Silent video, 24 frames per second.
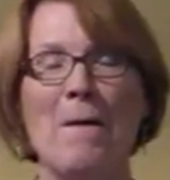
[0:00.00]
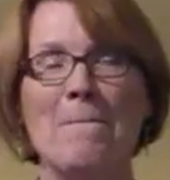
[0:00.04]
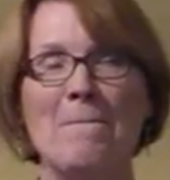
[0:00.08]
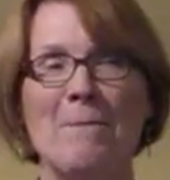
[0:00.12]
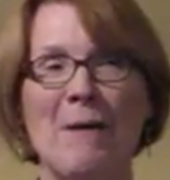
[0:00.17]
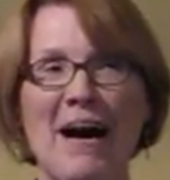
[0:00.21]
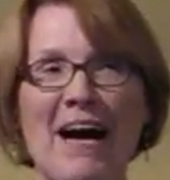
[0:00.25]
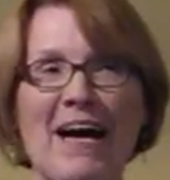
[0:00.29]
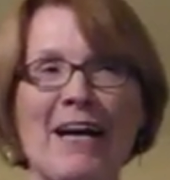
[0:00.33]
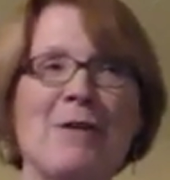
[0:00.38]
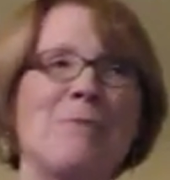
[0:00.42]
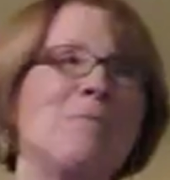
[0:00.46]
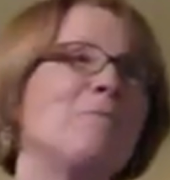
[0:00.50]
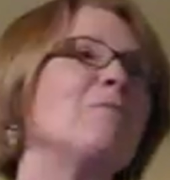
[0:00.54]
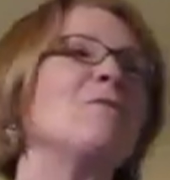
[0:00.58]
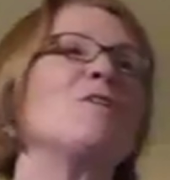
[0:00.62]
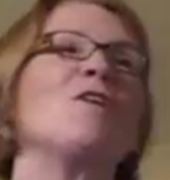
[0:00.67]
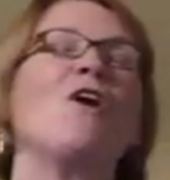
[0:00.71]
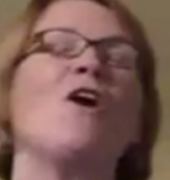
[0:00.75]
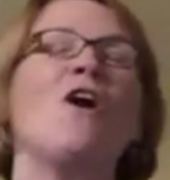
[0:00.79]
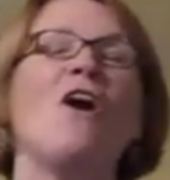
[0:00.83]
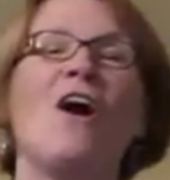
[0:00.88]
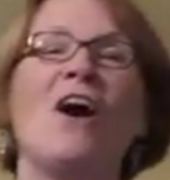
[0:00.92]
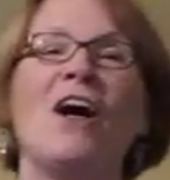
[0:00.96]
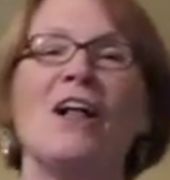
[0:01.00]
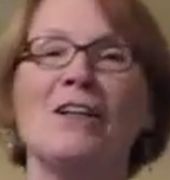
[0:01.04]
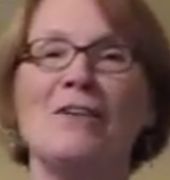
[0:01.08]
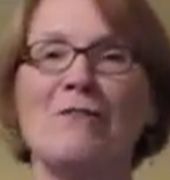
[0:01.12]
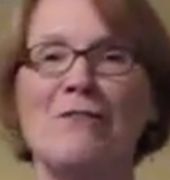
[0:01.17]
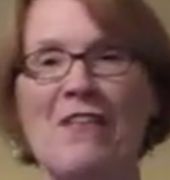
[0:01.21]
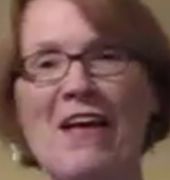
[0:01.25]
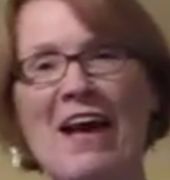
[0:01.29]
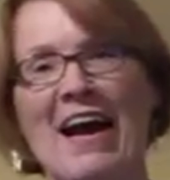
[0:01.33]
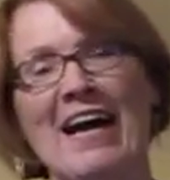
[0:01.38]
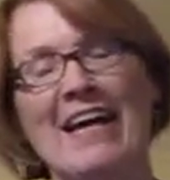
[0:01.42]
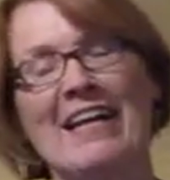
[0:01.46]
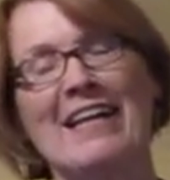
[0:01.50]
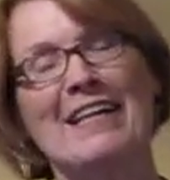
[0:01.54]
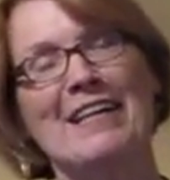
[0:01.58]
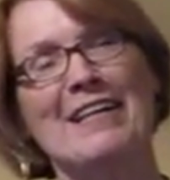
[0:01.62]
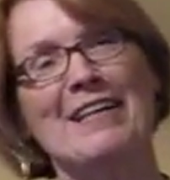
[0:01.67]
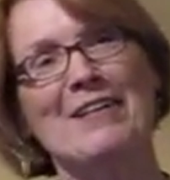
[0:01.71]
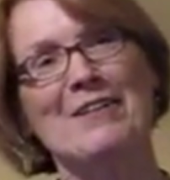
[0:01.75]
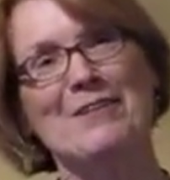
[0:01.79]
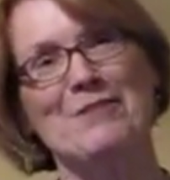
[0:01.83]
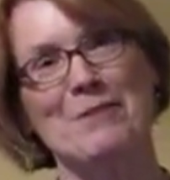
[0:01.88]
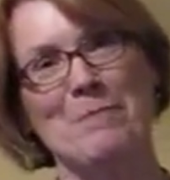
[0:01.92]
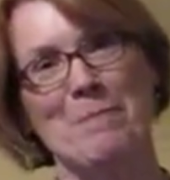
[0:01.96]
But all of that
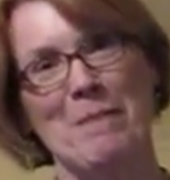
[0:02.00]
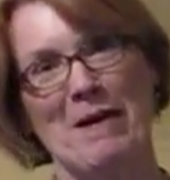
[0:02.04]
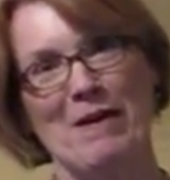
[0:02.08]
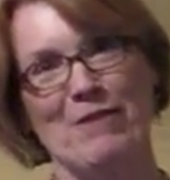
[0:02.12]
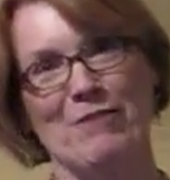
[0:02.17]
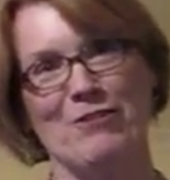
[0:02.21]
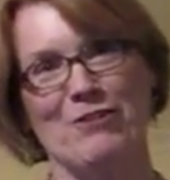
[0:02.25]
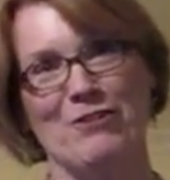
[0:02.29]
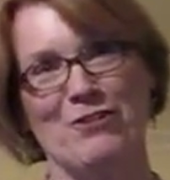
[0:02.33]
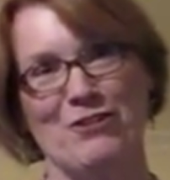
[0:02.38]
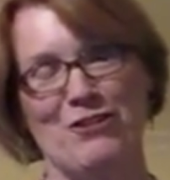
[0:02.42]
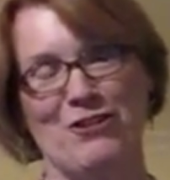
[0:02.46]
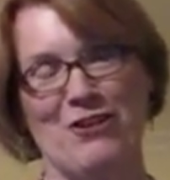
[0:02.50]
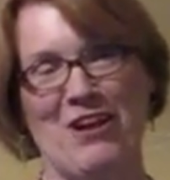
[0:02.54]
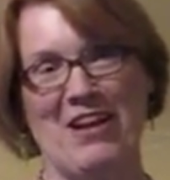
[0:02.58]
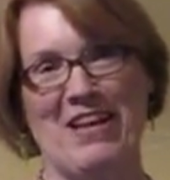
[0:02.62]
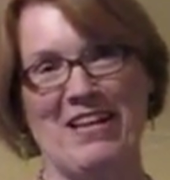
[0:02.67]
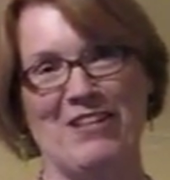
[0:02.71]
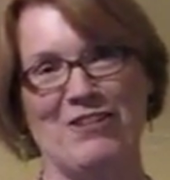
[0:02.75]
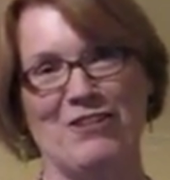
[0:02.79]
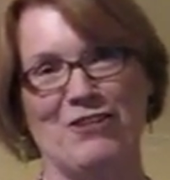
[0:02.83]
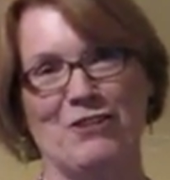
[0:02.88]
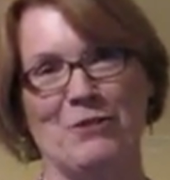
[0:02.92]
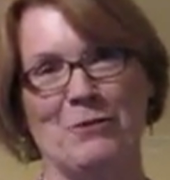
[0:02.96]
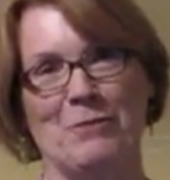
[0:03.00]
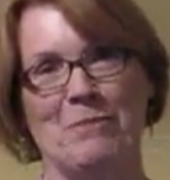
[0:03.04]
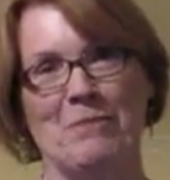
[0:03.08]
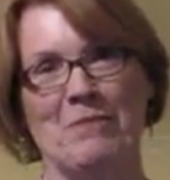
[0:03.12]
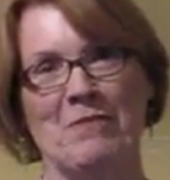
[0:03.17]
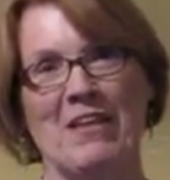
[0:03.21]
is about to change.